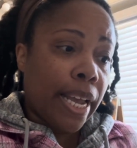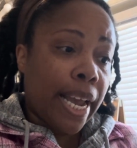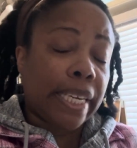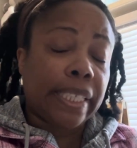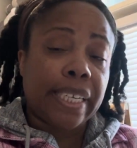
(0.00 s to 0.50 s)

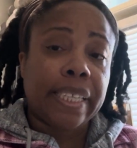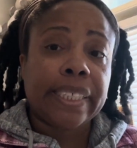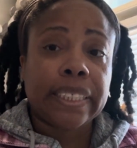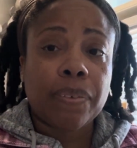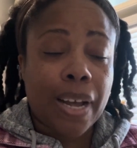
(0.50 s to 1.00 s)
And it did
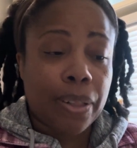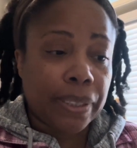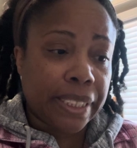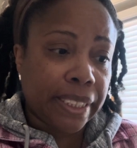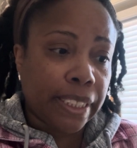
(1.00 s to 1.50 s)
this in the following
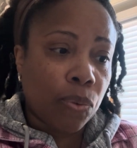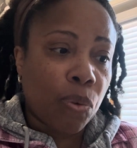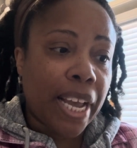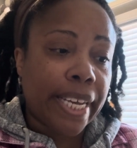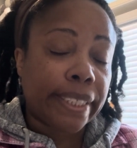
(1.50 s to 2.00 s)
16
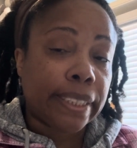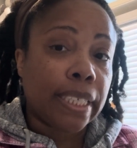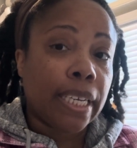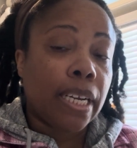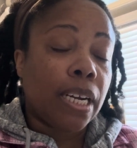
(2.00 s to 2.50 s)
ways.
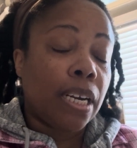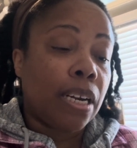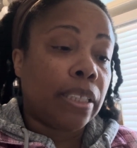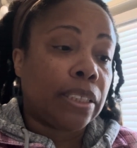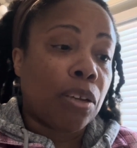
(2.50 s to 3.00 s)

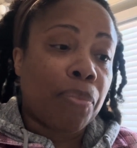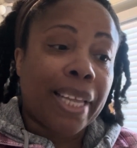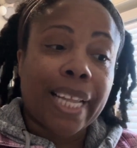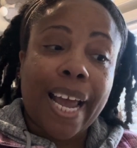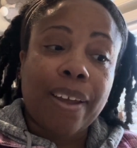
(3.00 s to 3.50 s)
So my
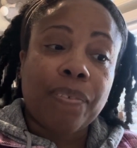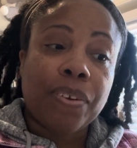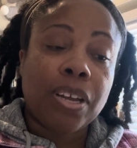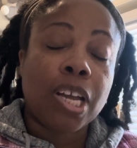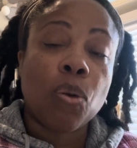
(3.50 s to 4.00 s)
life,
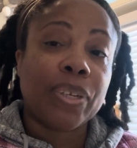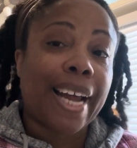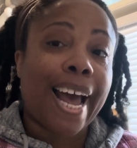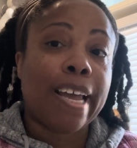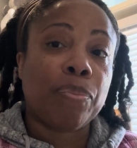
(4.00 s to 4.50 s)
when
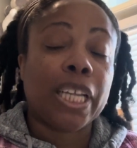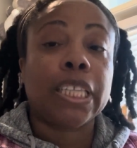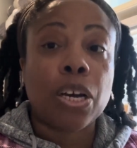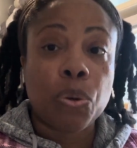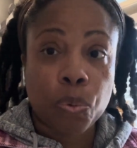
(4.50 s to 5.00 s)
I am
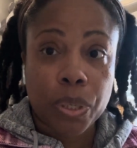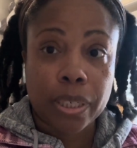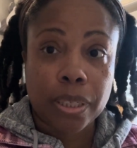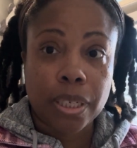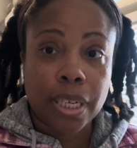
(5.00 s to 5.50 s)
alone,
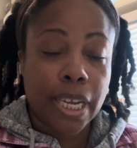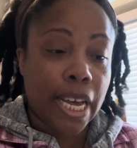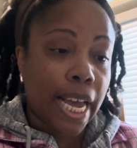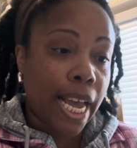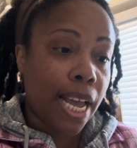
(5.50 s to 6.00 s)

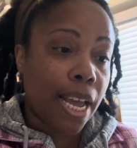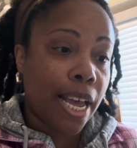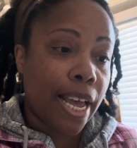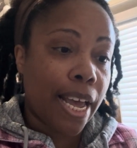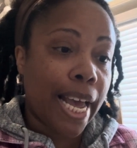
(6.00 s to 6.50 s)

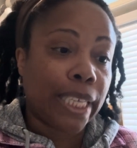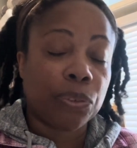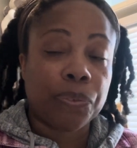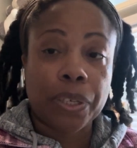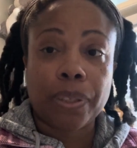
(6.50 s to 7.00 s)
has
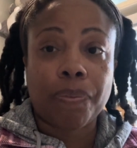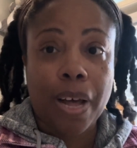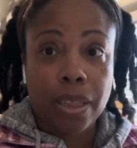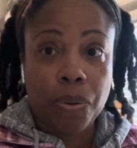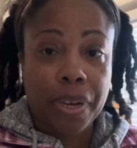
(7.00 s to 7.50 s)
revealed the
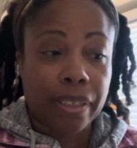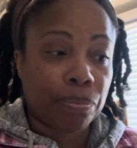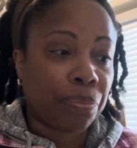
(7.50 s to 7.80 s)
following.